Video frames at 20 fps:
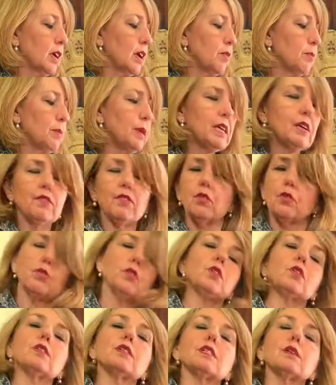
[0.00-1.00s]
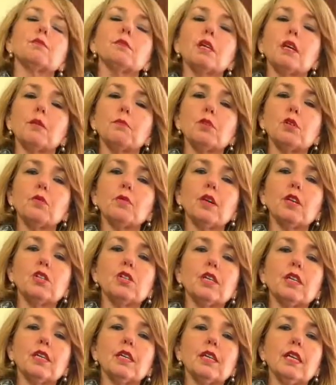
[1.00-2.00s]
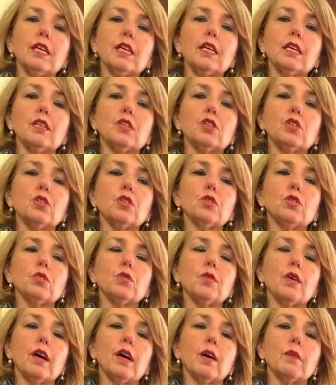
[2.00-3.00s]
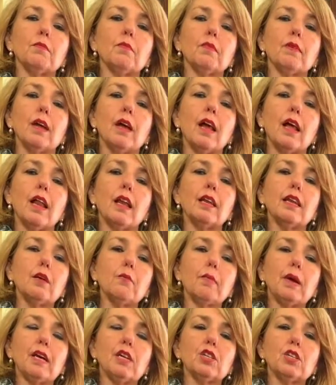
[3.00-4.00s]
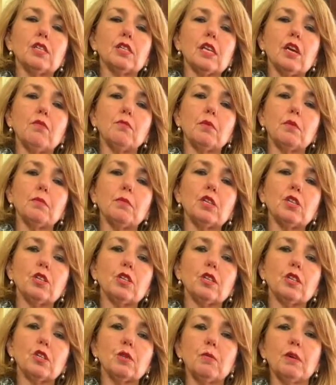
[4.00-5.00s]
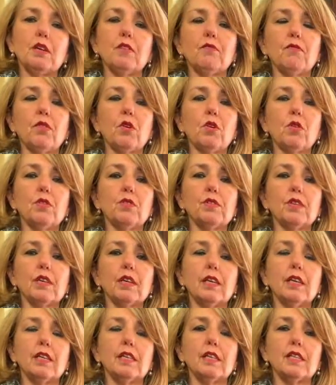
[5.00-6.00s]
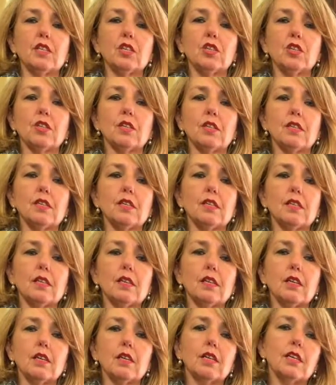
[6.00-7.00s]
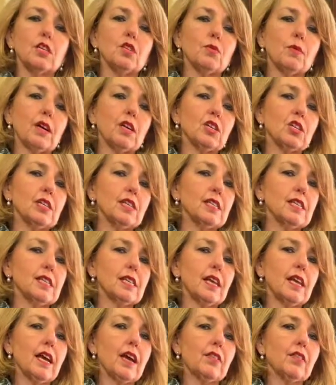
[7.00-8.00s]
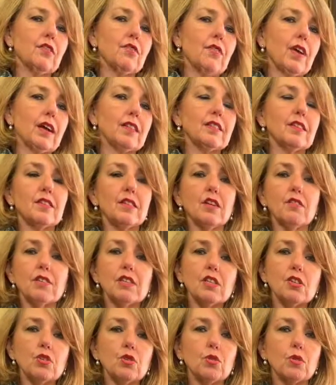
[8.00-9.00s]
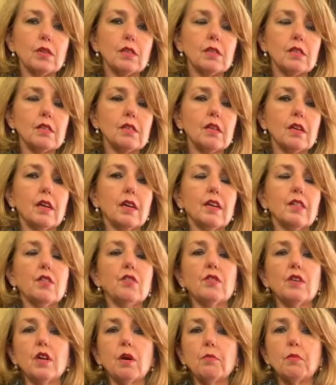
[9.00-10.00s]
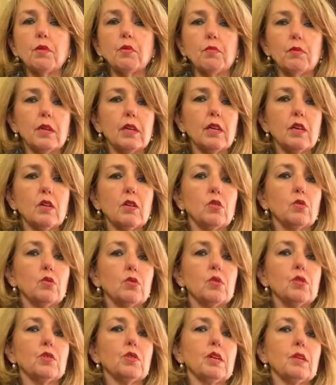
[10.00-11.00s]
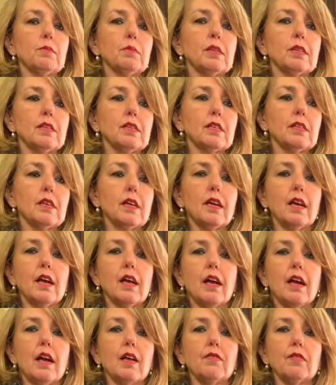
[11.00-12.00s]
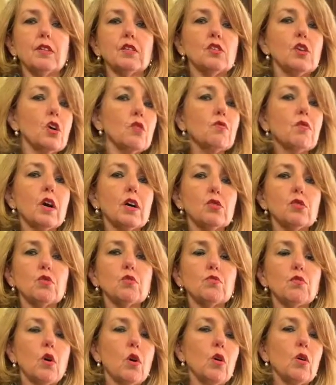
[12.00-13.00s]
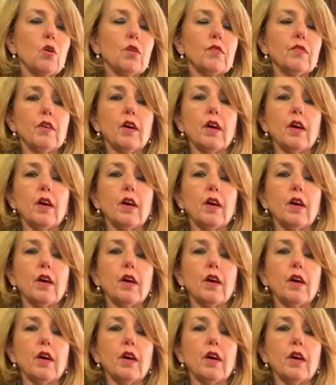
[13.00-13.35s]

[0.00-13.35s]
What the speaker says: Believe it or not, sometimes you actually need to let patients have permission to be involved in decisions. You need to actually set out the fact that there is a choice. There are a number of really good treatments, and there's no right or wrong.